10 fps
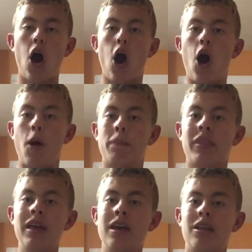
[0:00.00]

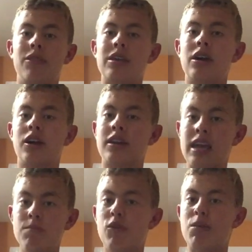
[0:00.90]
The
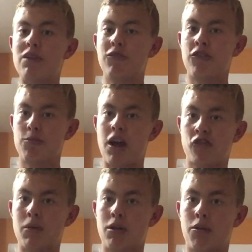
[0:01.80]
game debate for the
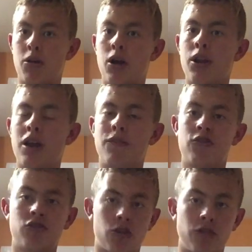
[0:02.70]
Smash Marathon I've
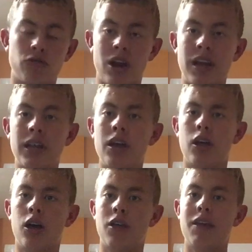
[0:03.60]
started writing.
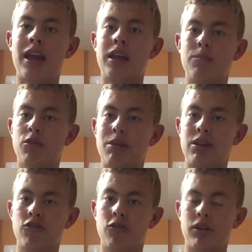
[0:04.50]
That game
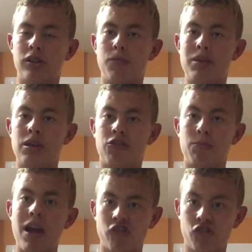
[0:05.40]
debate is going to be
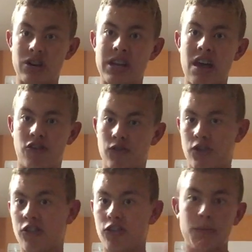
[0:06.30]
Smash 3DS
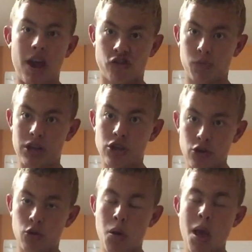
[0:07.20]
versus Smash Wii
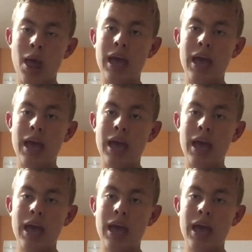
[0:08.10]
U.